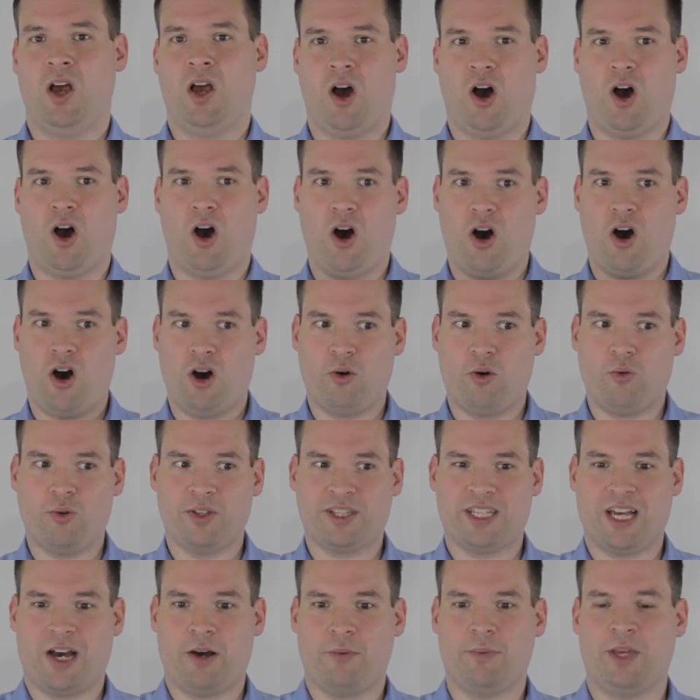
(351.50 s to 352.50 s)
all
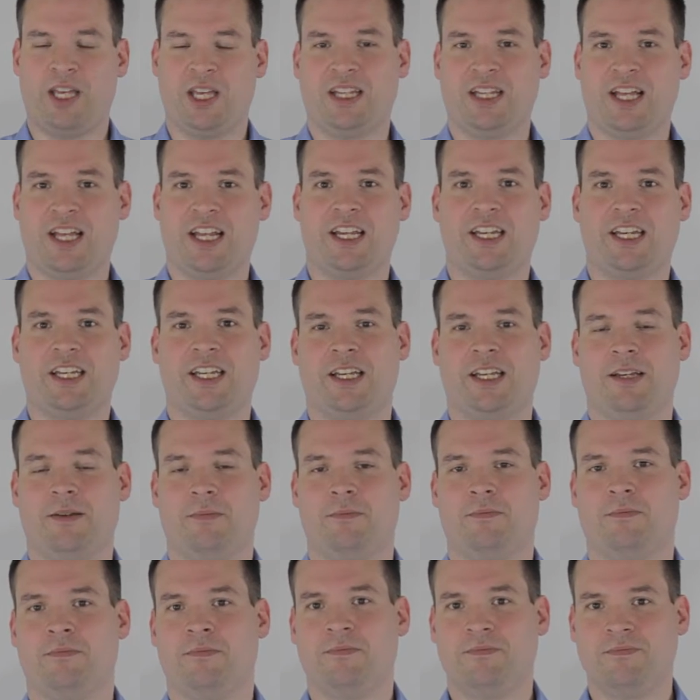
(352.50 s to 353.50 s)
without me letting
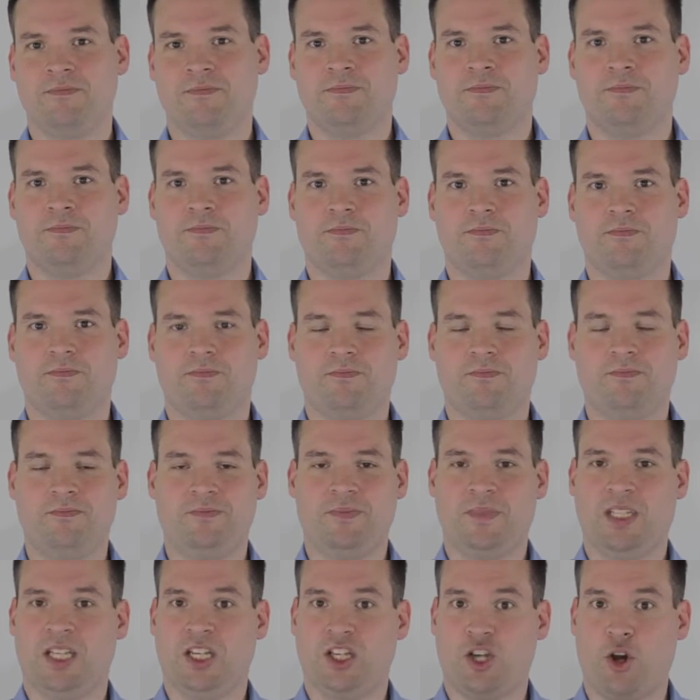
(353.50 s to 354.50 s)
him
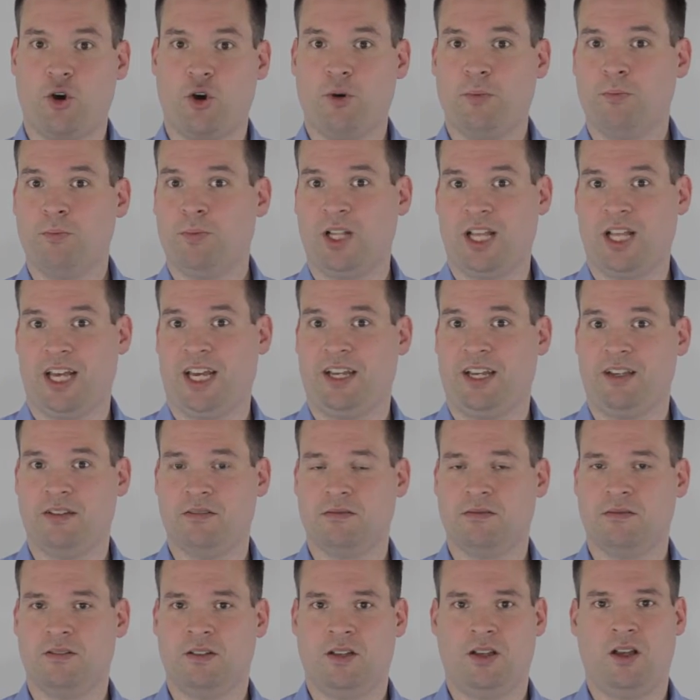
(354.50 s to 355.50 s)
go and play,
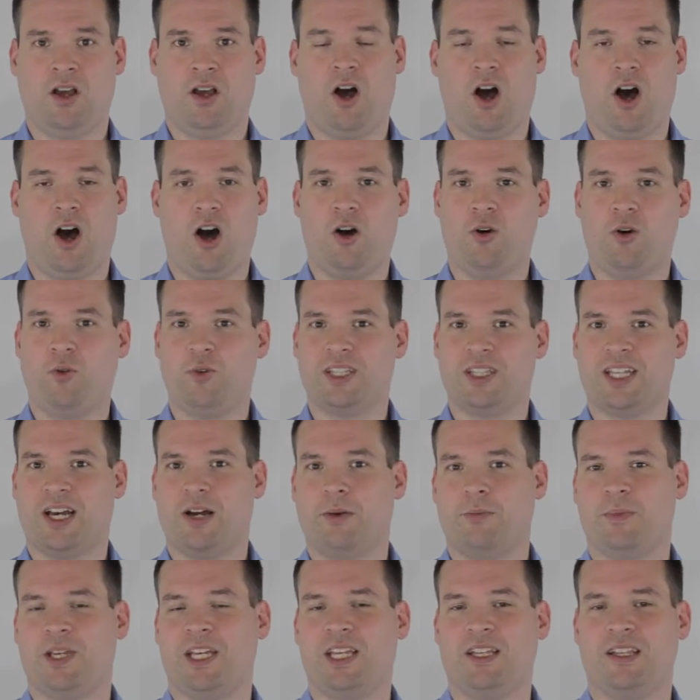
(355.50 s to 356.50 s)
all without
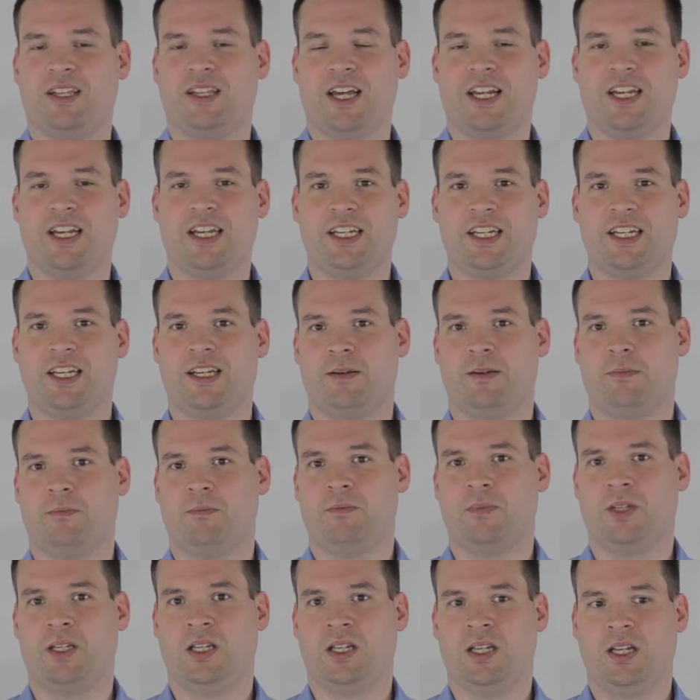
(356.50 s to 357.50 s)
me letting him
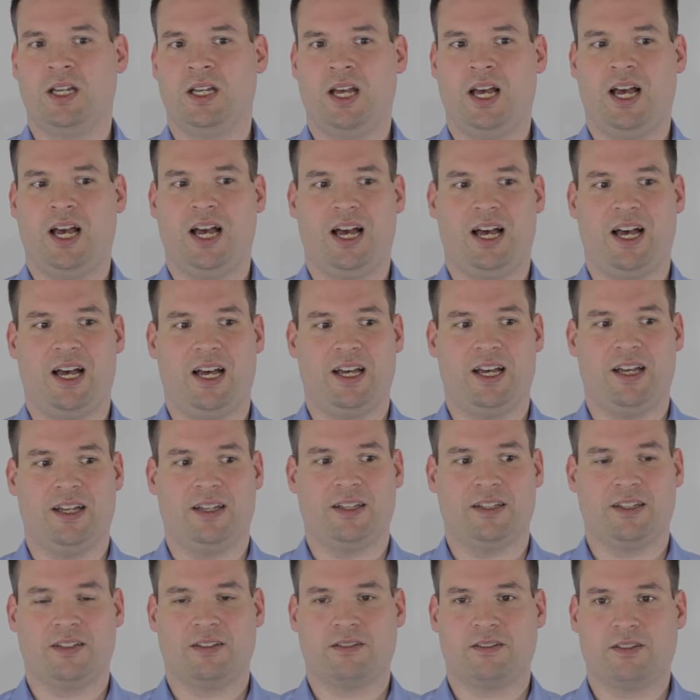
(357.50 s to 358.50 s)

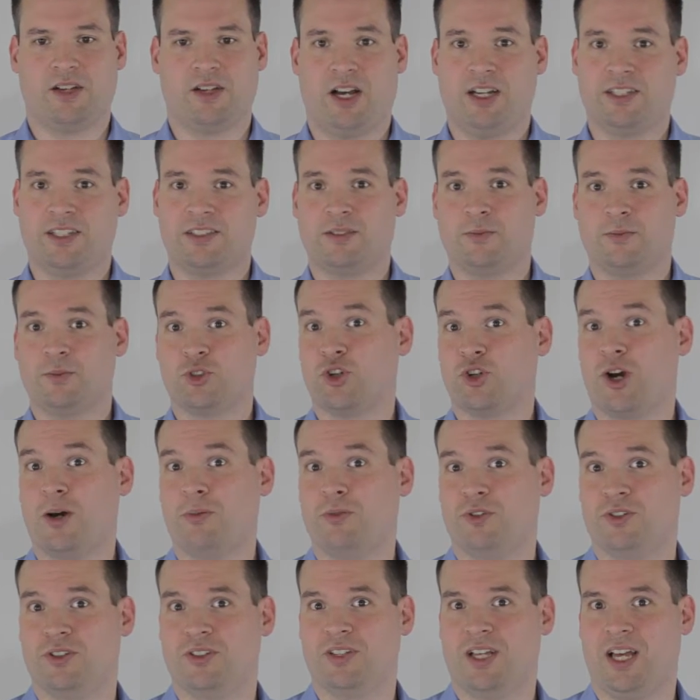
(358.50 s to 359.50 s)
cause some
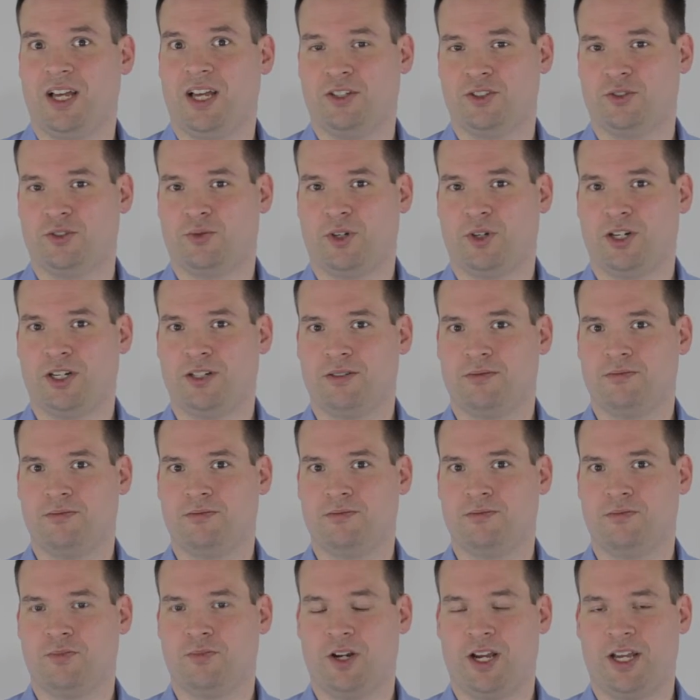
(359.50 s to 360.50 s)
trouble elsewhere,
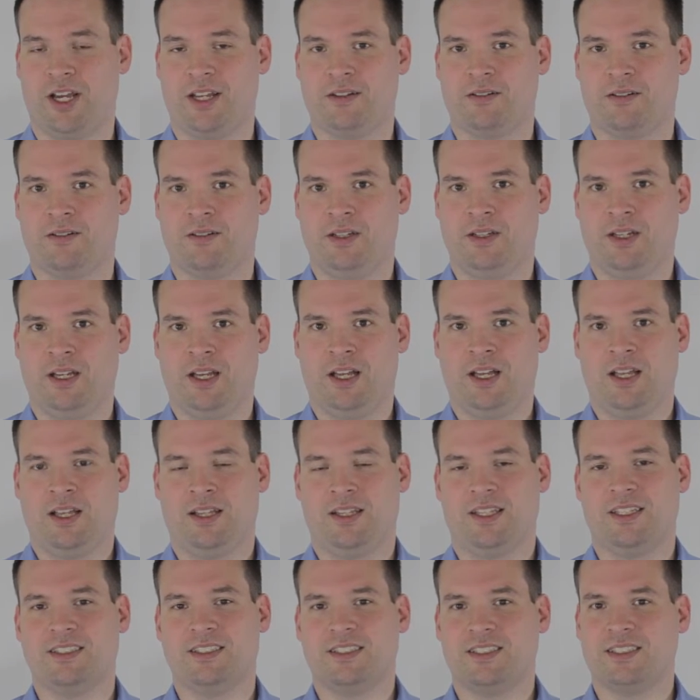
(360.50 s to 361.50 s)
right?
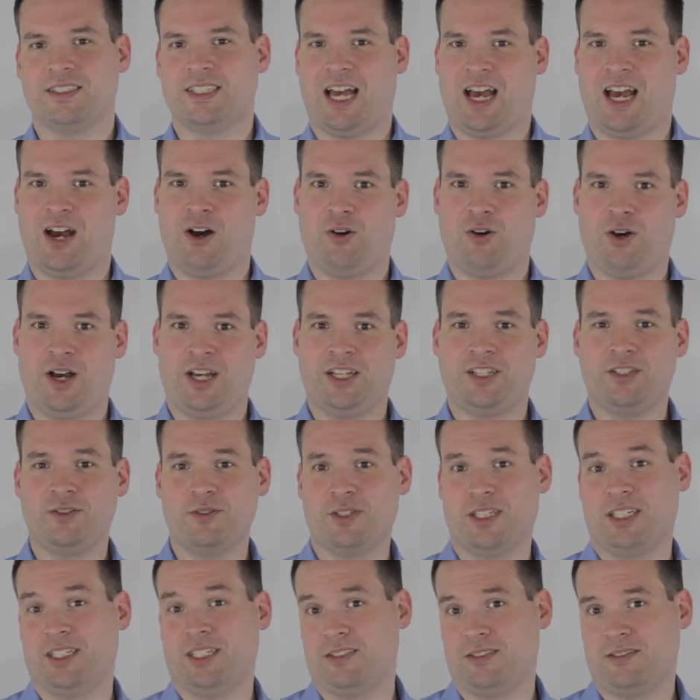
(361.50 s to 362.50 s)
This is how I do
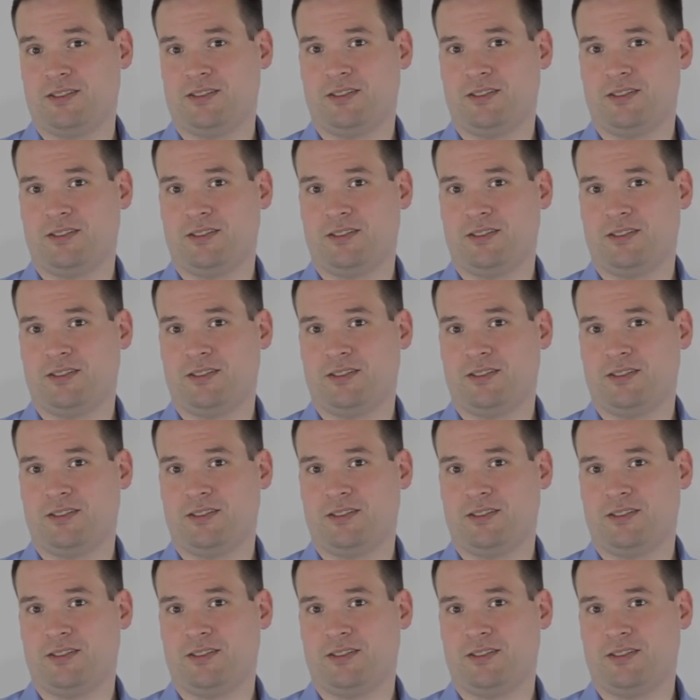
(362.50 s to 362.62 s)
this,